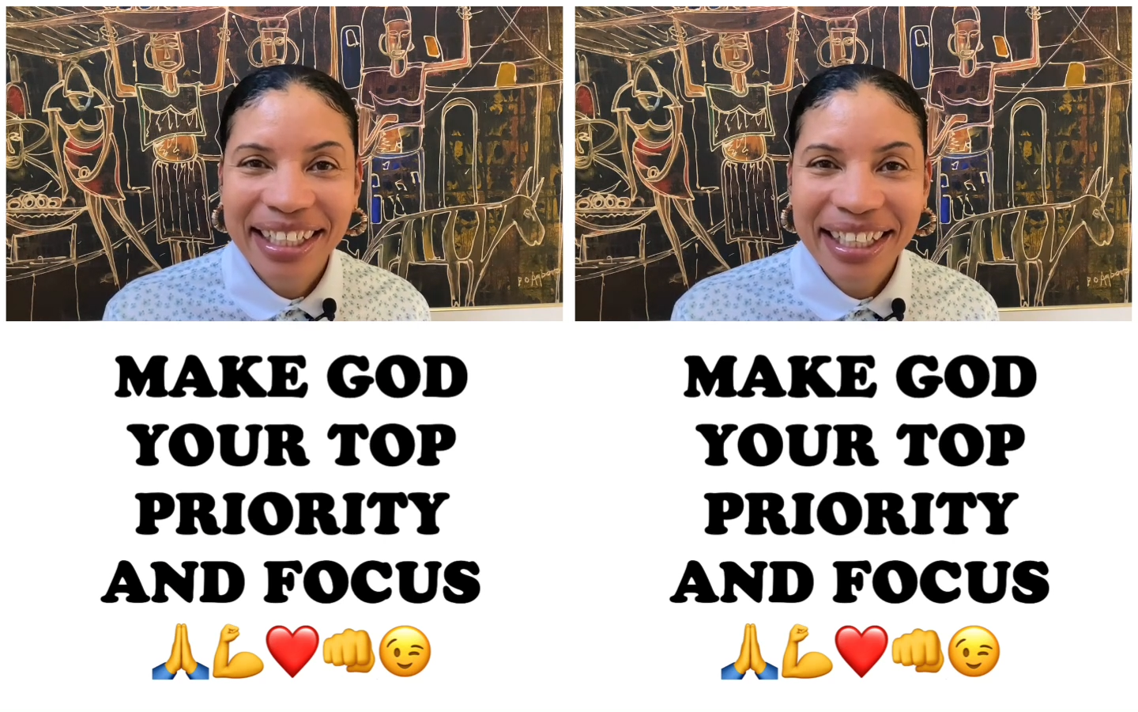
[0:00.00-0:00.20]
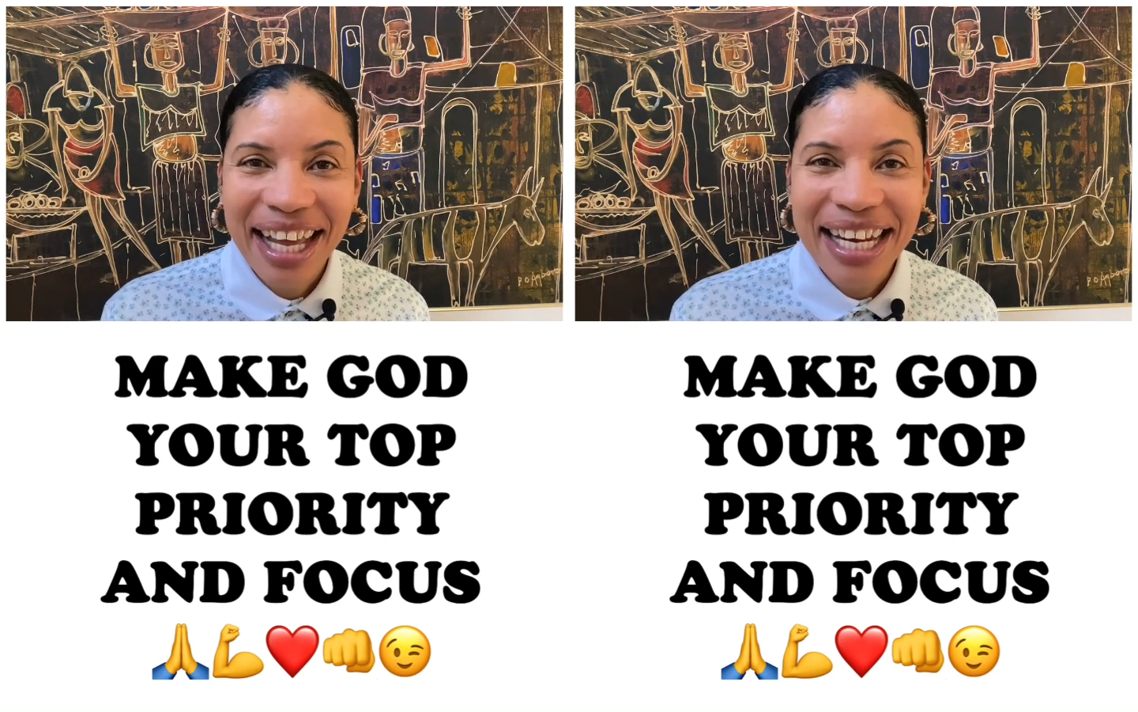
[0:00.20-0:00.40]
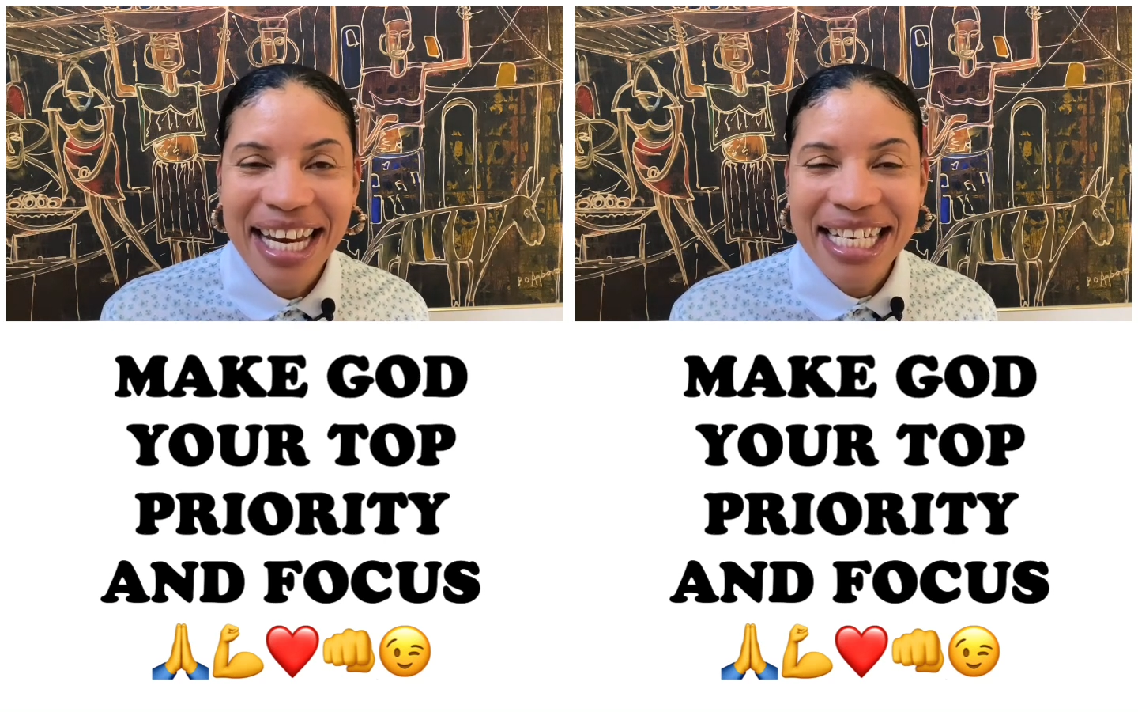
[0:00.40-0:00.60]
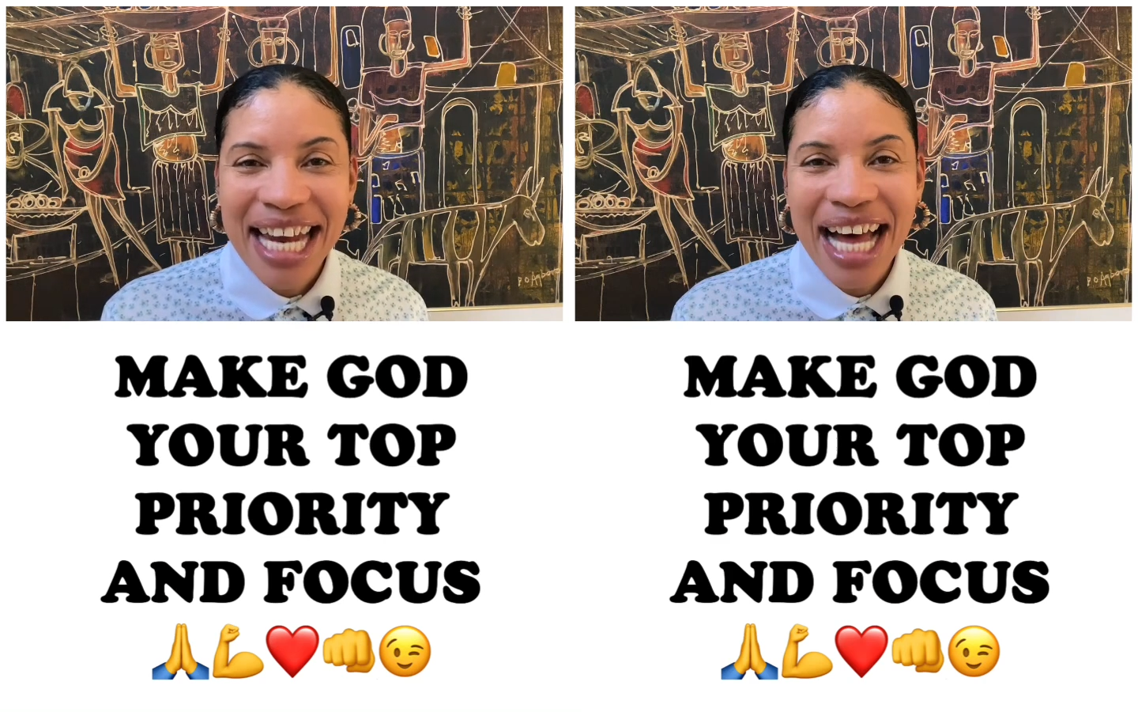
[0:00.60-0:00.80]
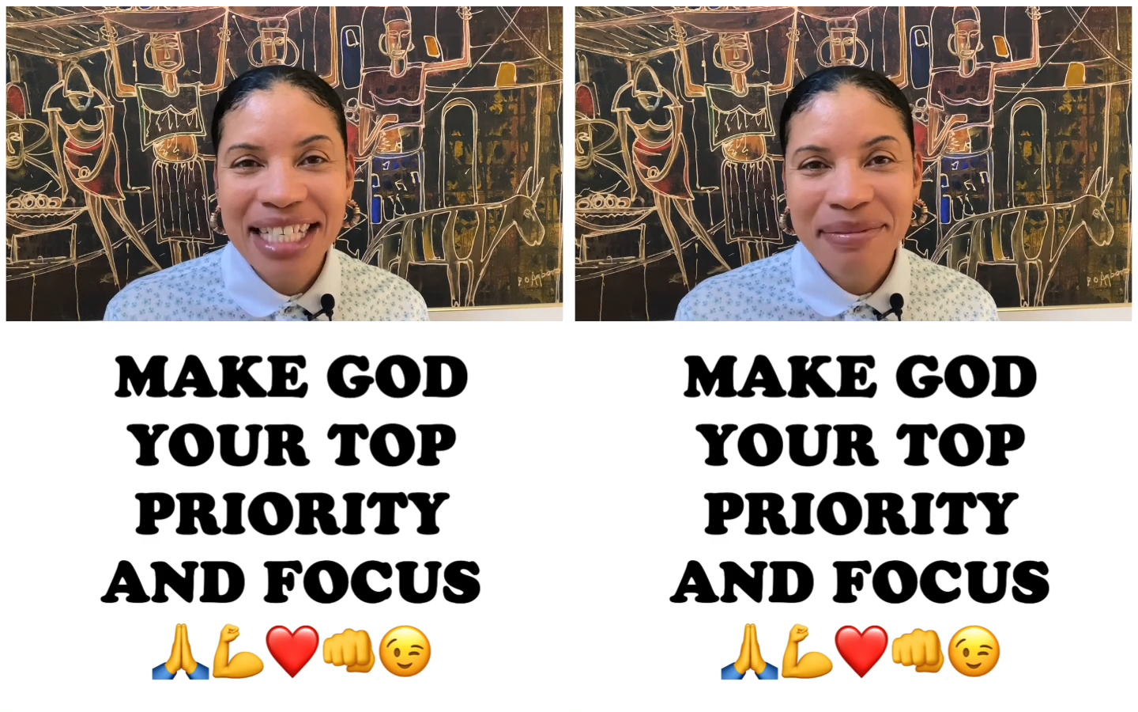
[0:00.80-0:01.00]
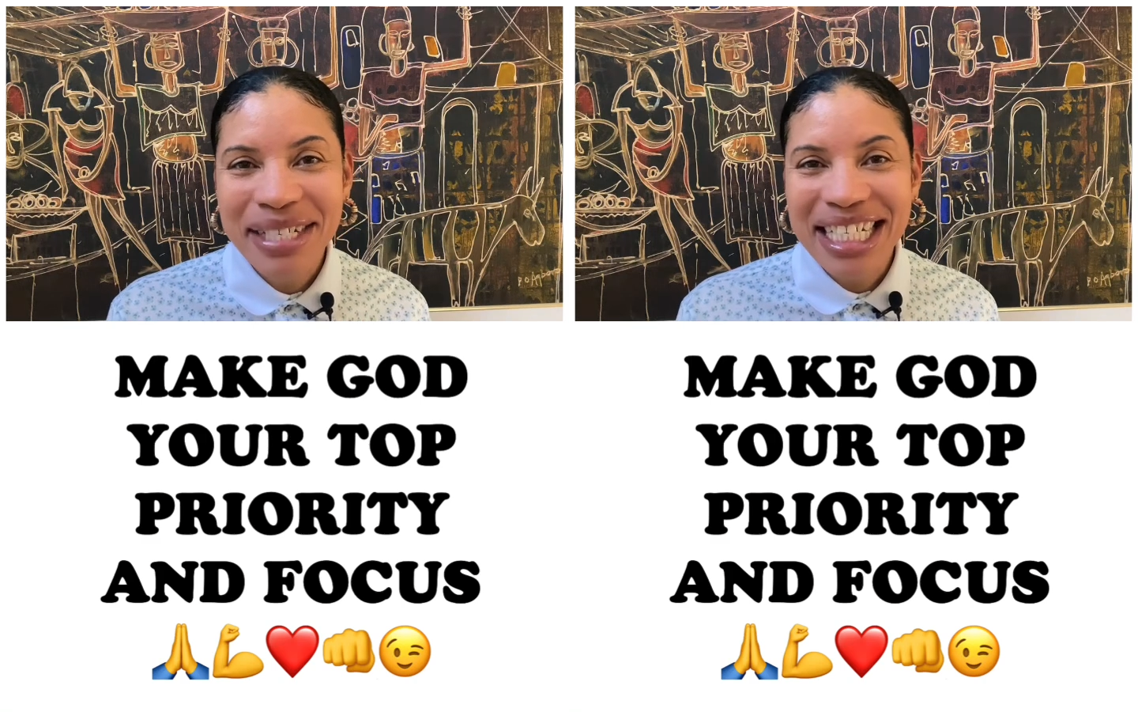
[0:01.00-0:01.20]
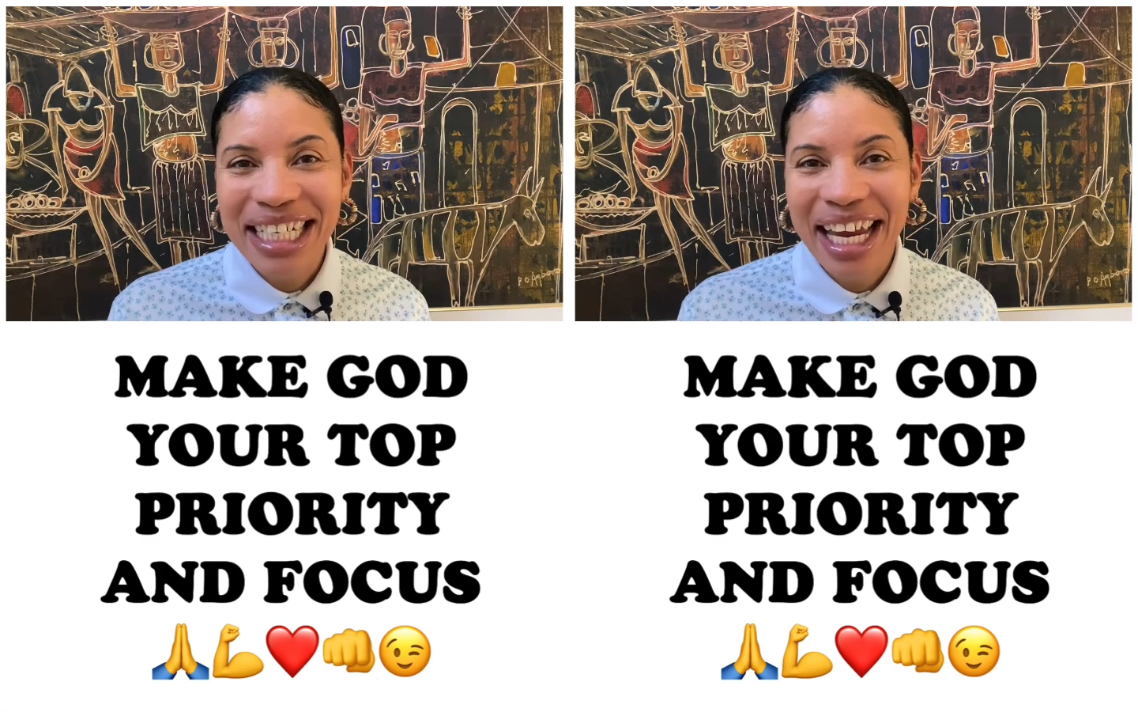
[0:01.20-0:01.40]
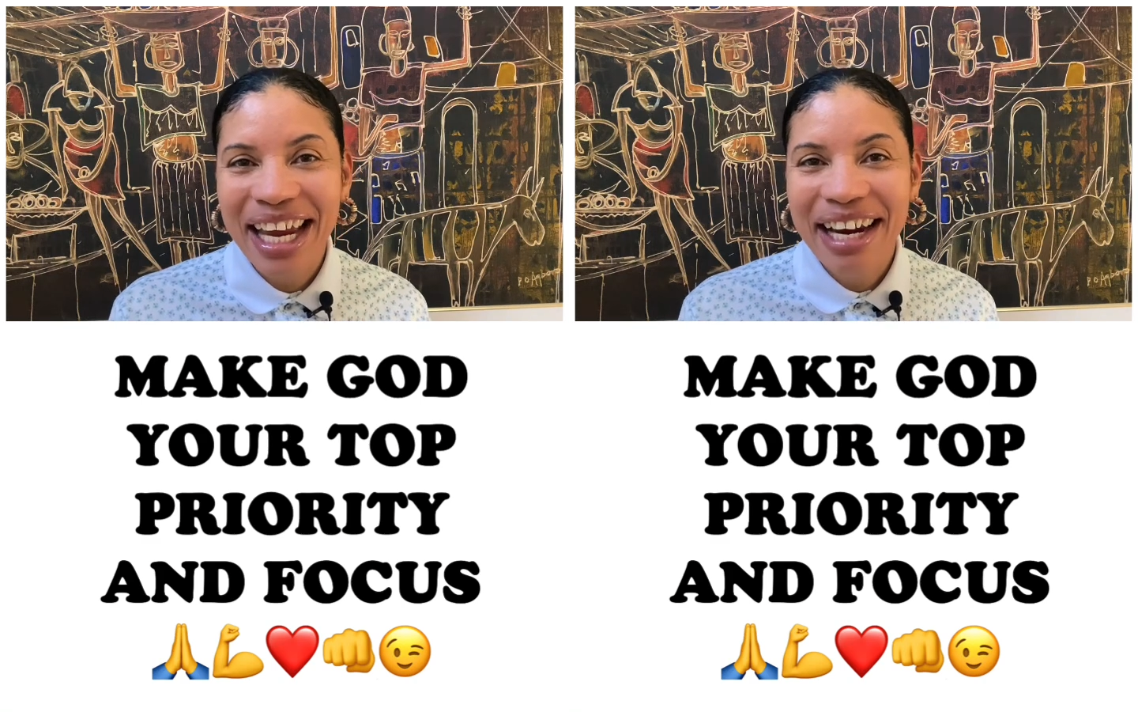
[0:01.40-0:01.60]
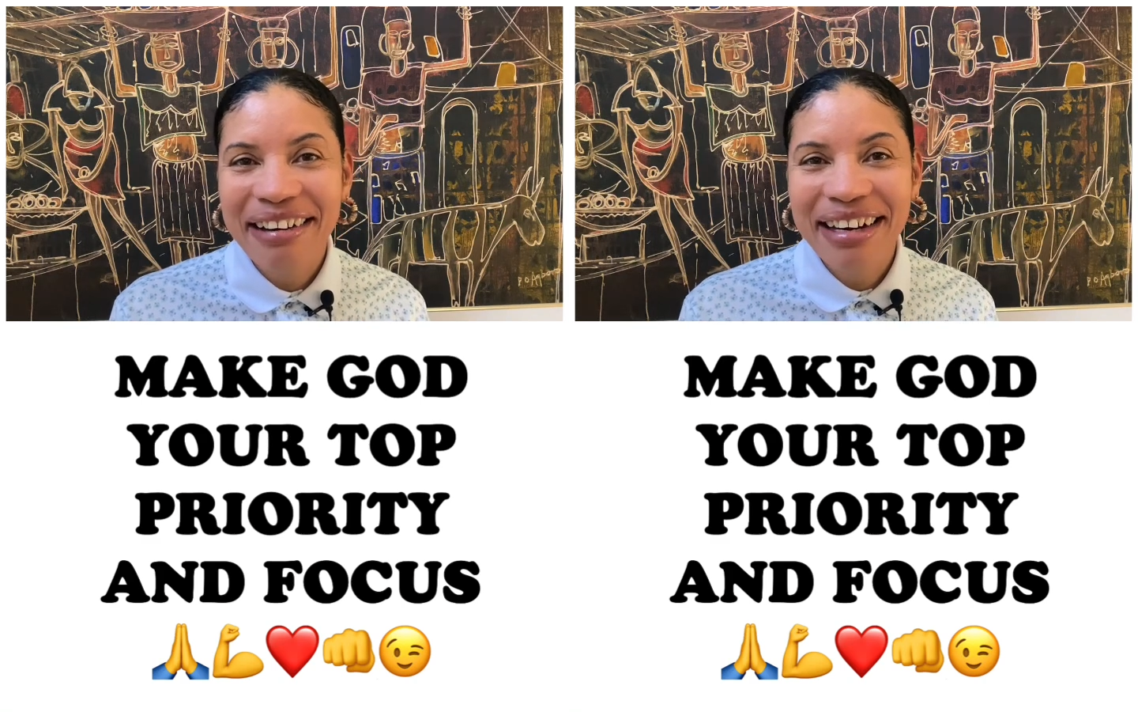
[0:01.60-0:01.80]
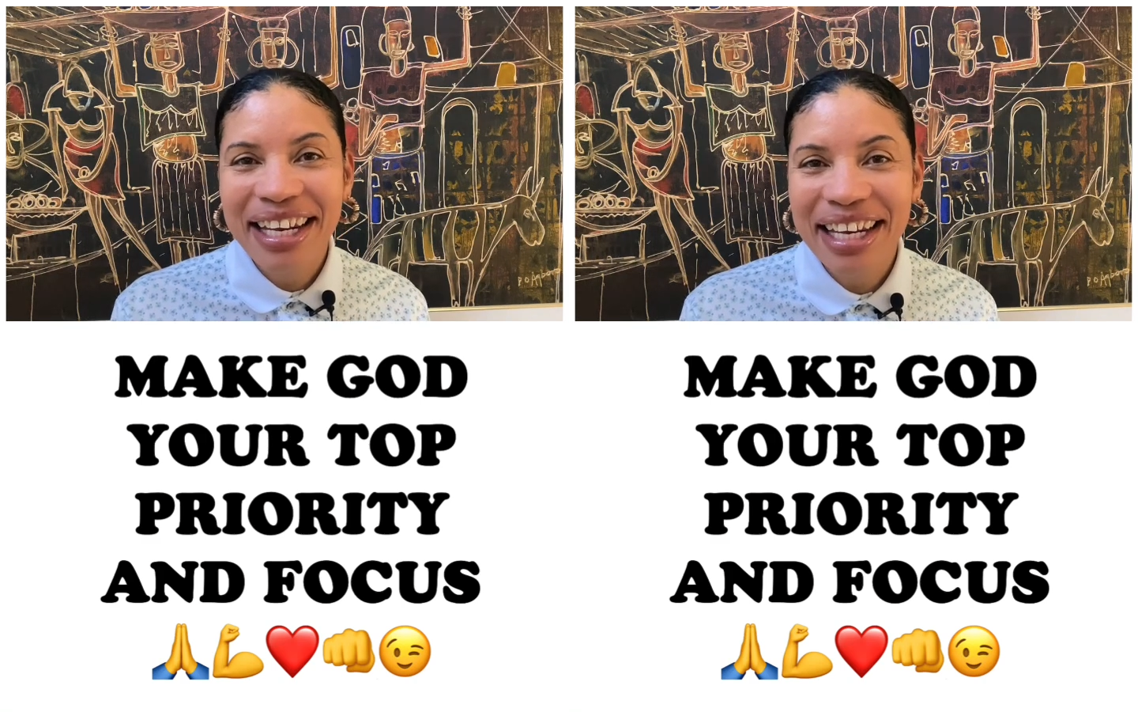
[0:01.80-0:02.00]
that he has asked me to
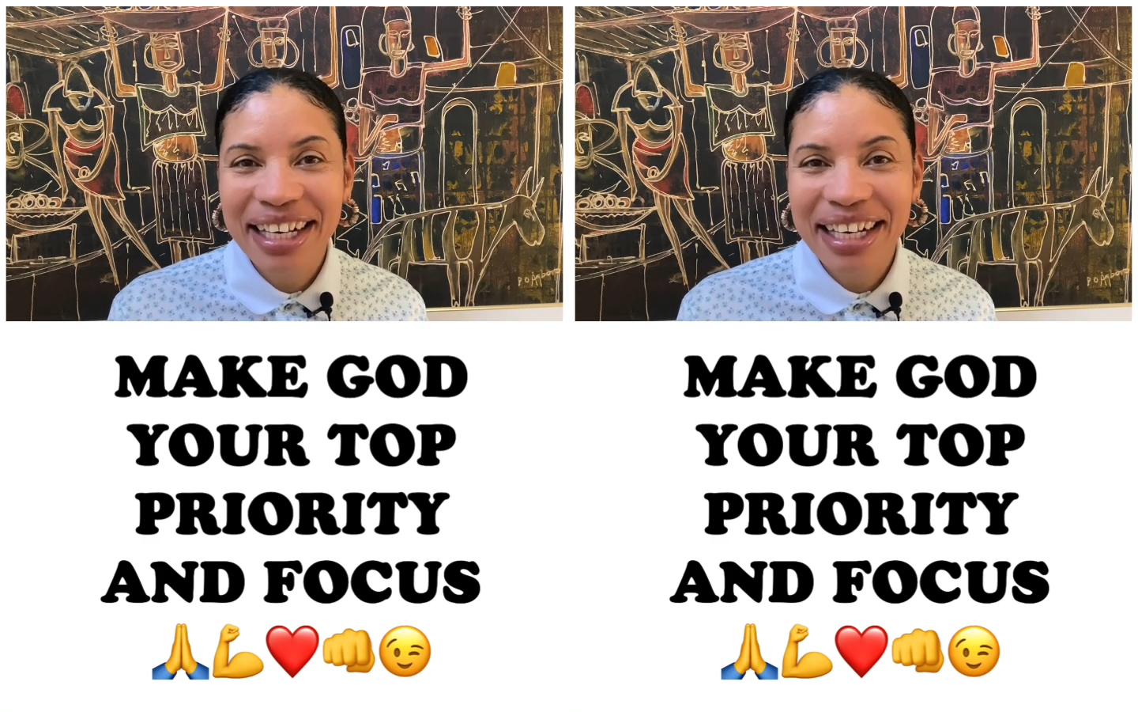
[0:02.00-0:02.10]
carry.